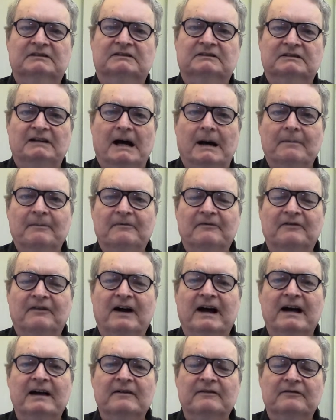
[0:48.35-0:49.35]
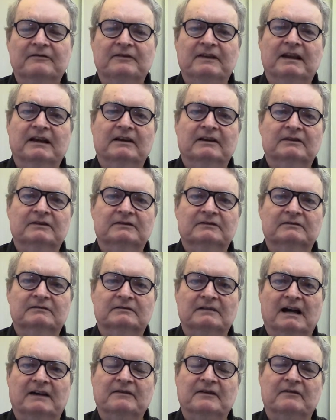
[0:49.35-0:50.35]
top five things
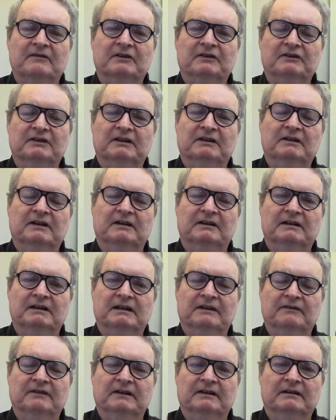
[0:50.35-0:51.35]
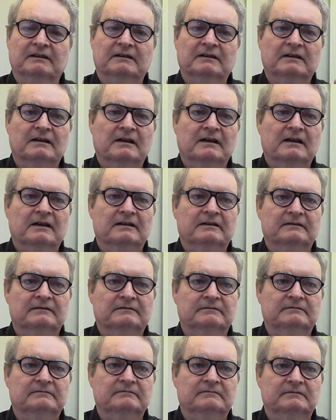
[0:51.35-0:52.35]
I've ever seen on TV.
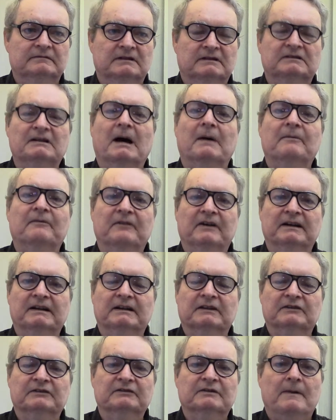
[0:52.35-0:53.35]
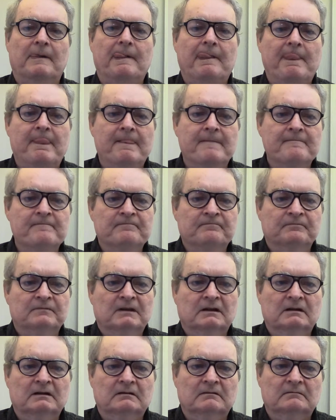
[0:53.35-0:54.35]
Top funniest.
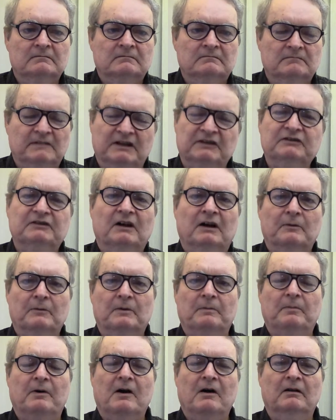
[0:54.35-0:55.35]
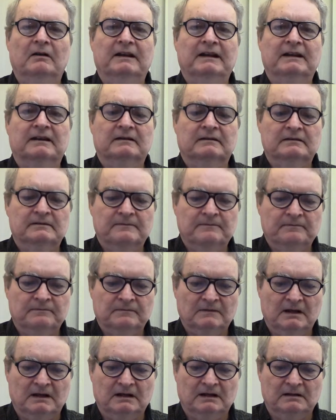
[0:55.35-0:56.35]
Let's start with Paul Lynde.
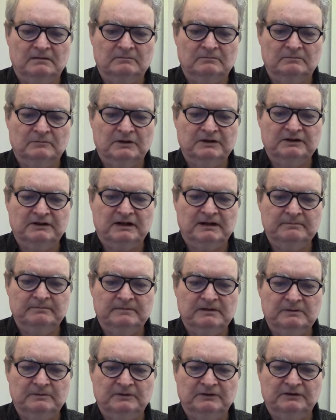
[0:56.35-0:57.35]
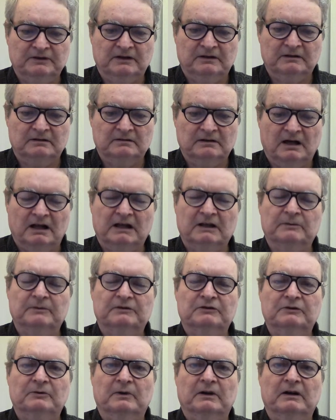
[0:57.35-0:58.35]
Um, one time he was on Hollywood
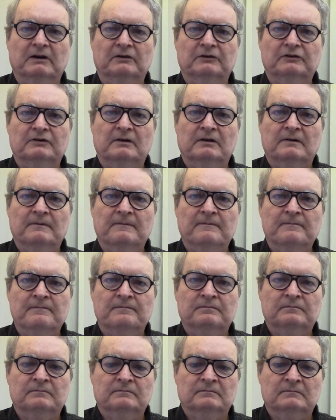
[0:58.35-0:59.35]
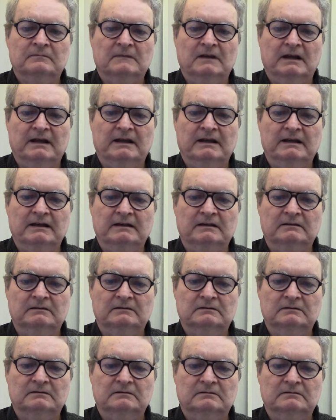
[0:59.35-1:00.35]
Squares and
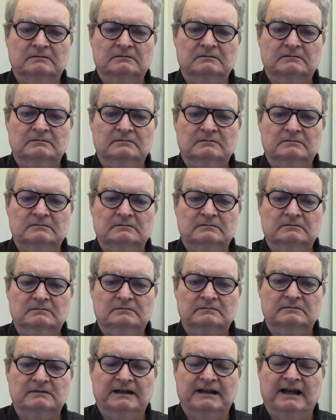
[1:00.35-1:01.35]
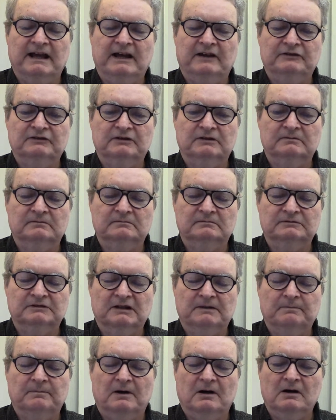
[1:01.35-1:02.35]
they asked him,
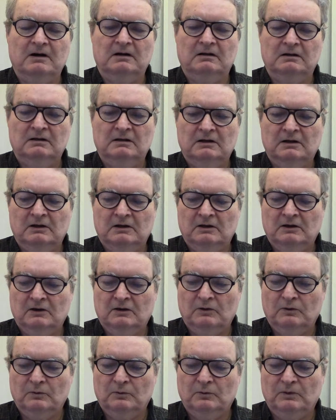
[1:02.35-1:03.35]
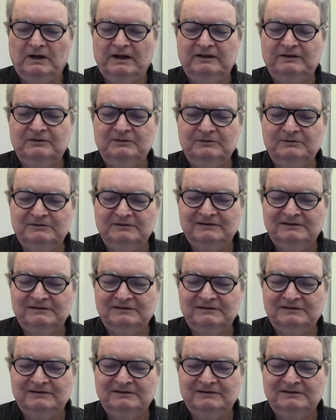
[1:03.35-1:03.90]
said, Paul, why do